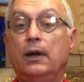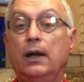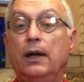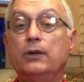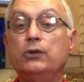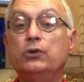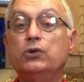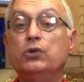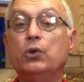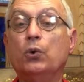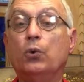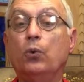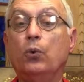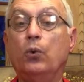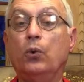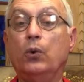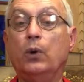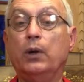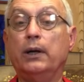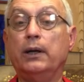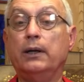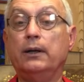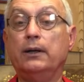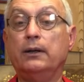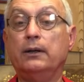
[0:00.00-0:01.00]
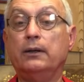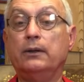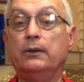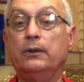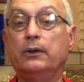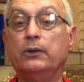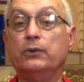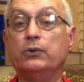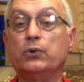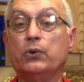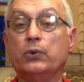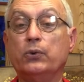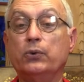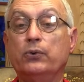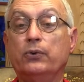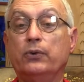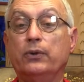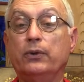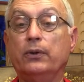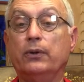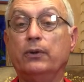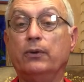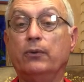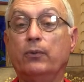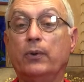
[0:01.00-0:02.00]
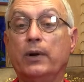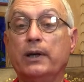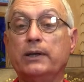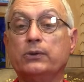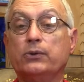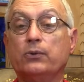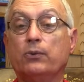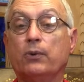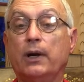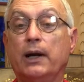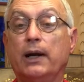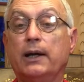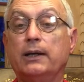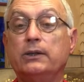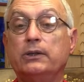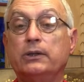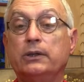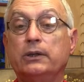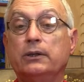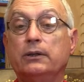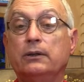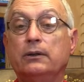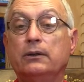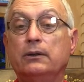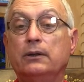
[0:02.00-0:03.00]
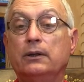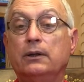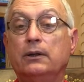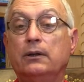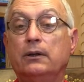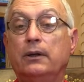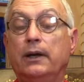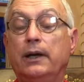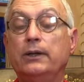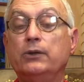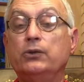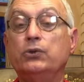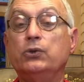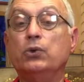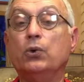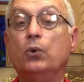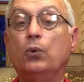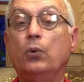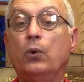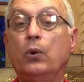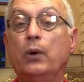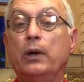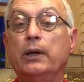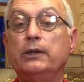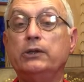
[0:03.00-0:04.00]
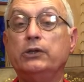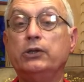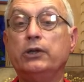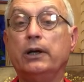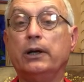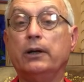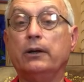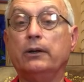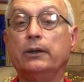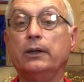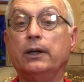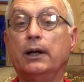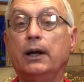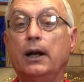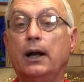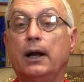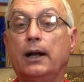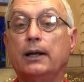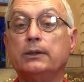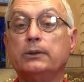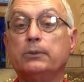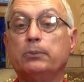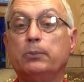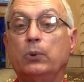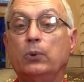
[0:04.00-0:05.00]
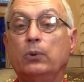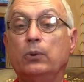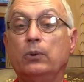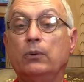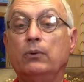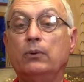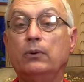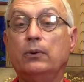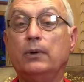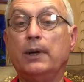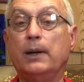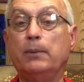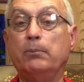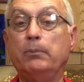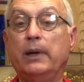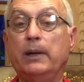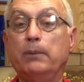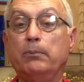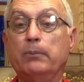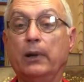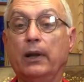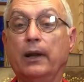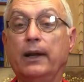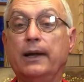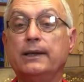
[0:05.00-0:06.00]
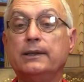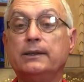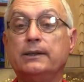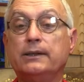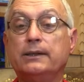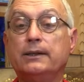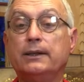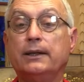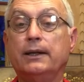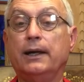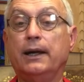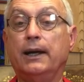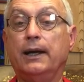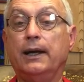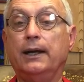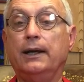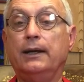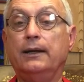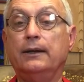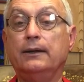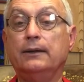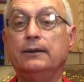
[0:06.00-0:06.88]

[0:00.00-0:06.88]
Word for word: Enjoy the truth of the resurrection. Enjoy sharing the gospel and be blessed today.